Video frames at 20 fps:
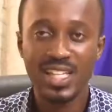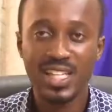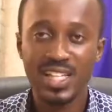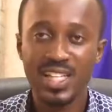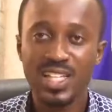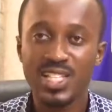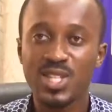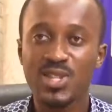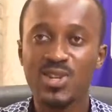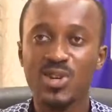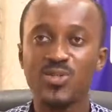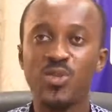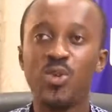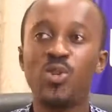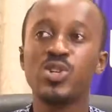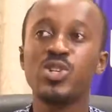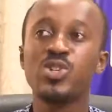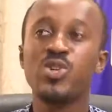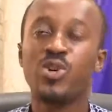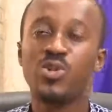instead of
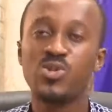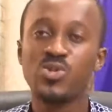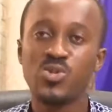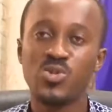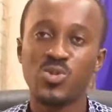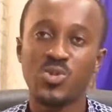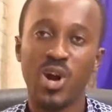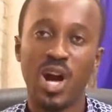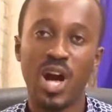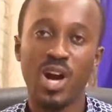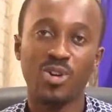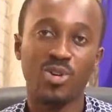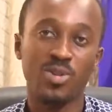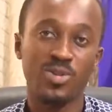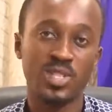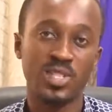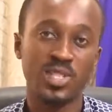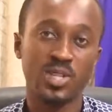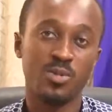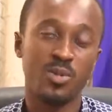holding on to our
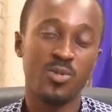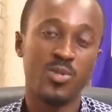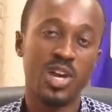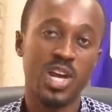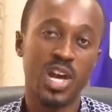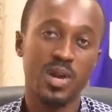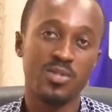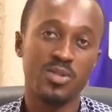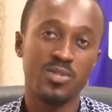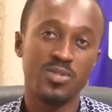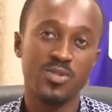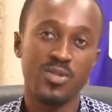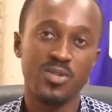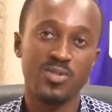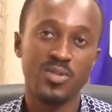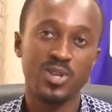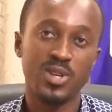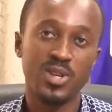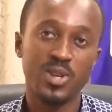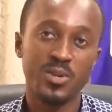cultures and where we are coming from,
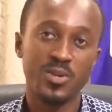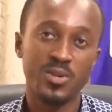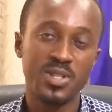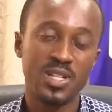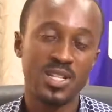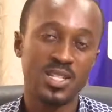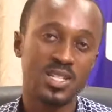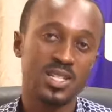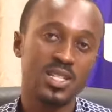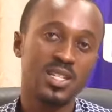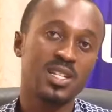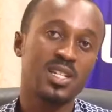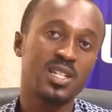which is